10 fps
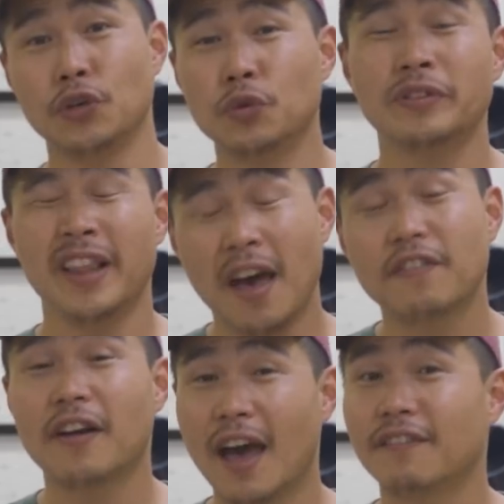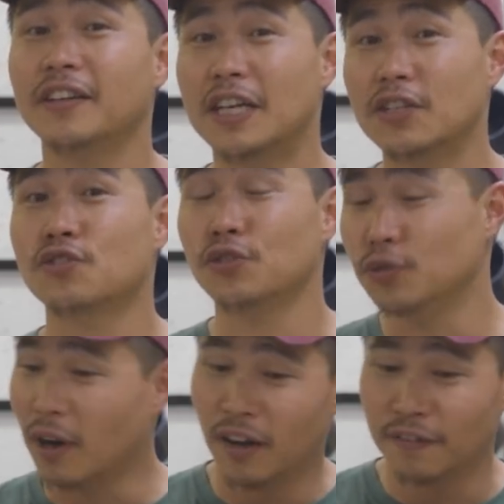you'll never have an
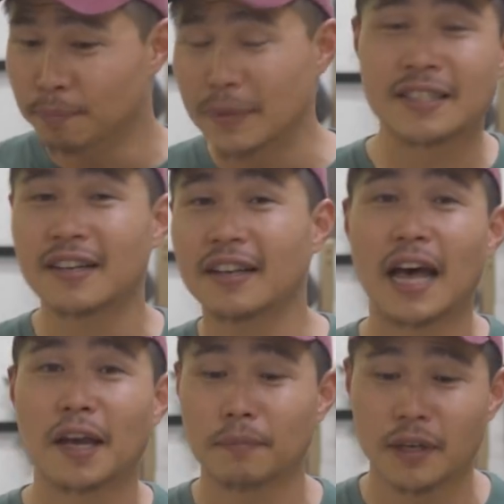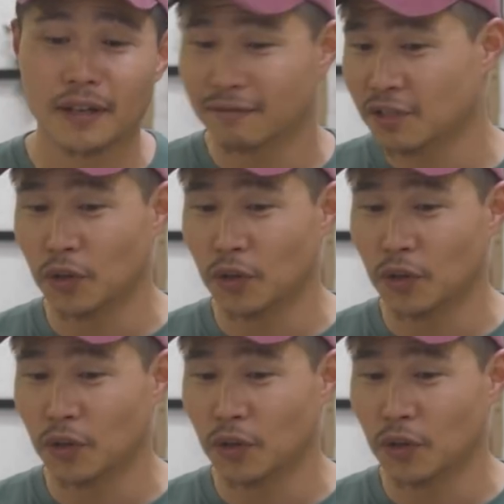issue of misalignment.